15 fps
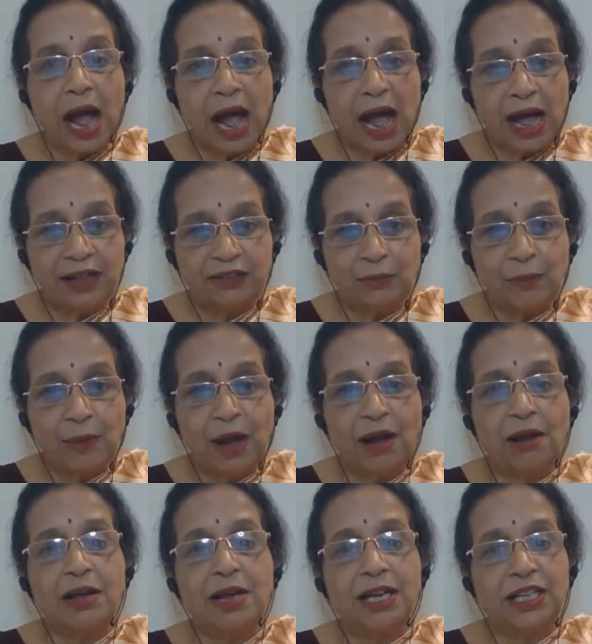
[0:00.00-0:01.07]

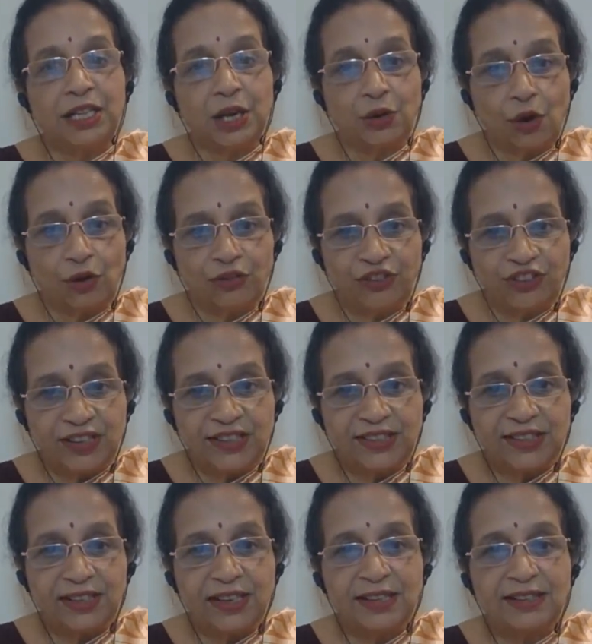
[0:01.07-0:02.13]
Atma, the
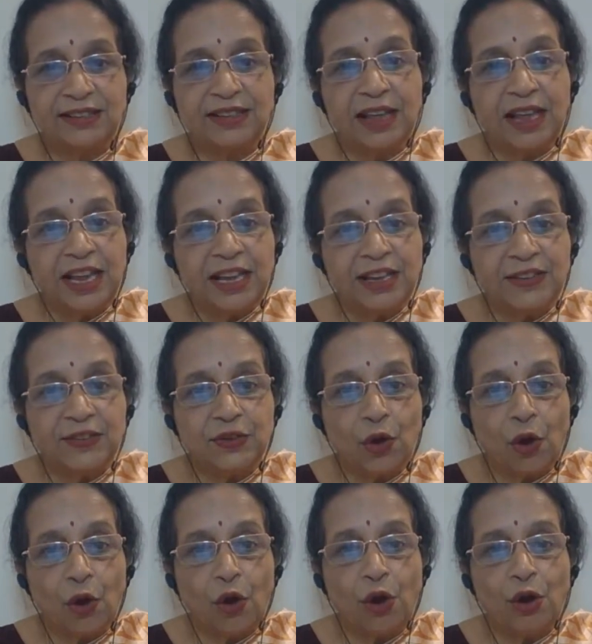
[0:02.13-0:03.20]
consciousness, is
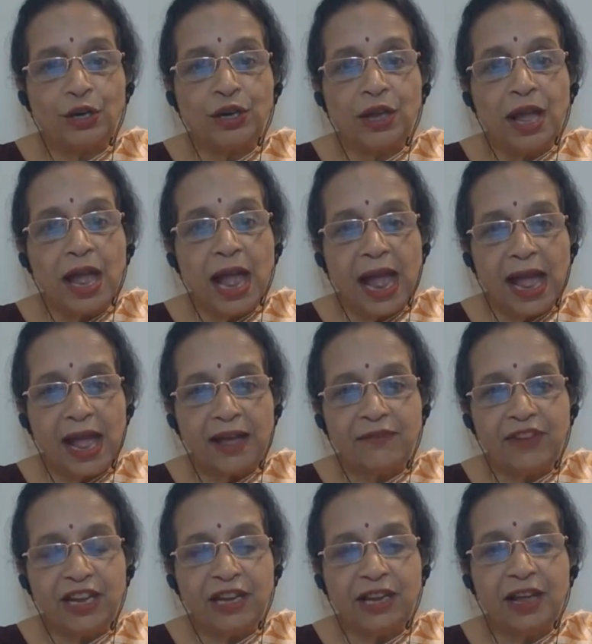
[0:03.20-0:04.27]
not
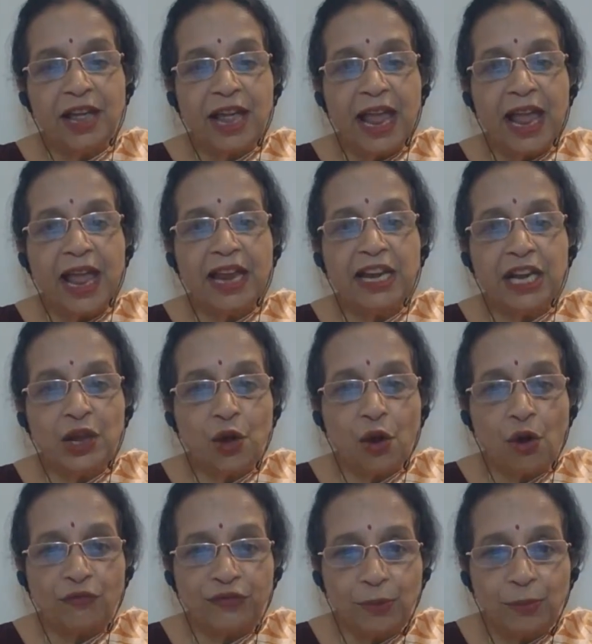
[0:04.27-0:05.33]
having any
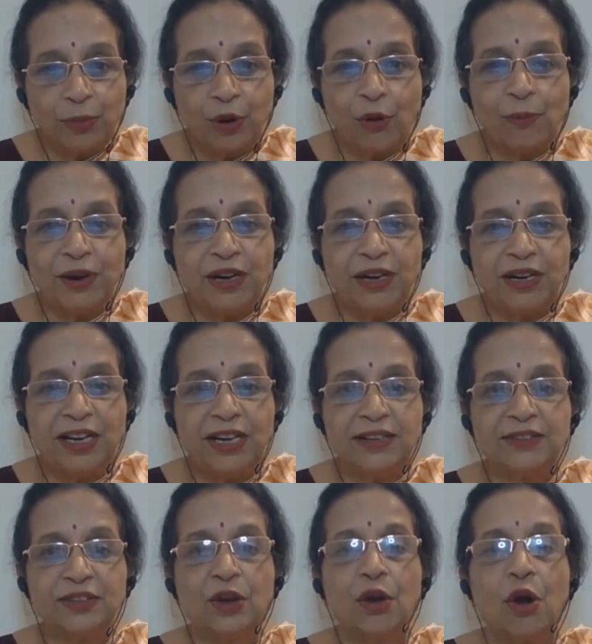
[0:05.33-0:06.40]
of the
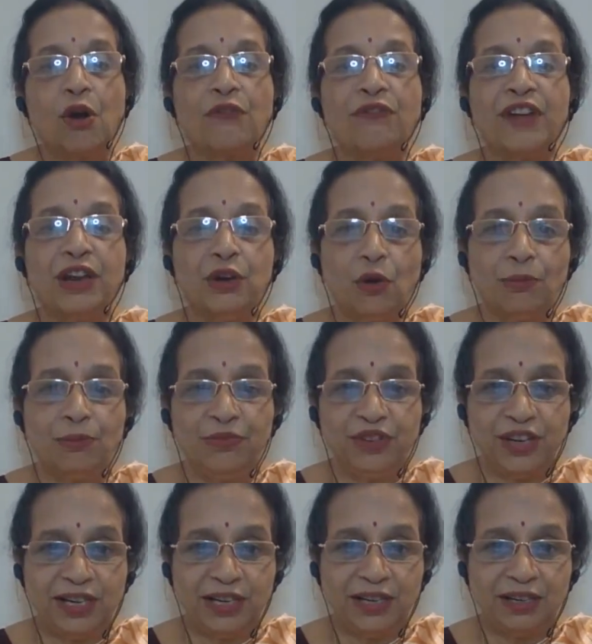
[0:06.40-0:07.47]
properties of an
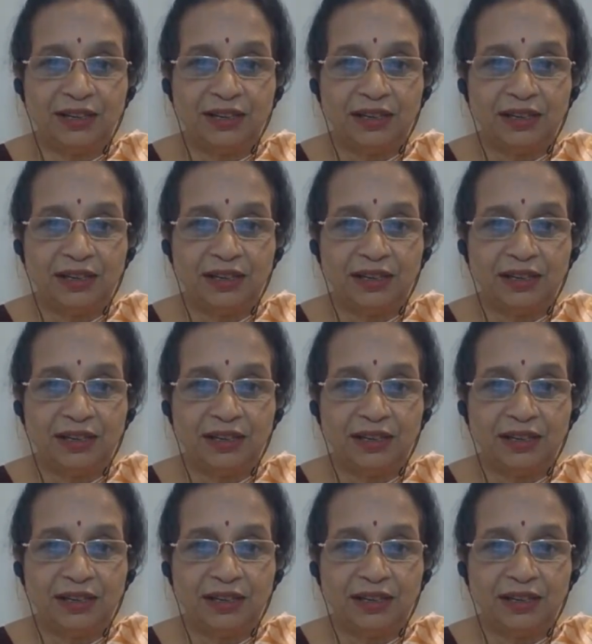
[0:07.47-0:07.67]
object.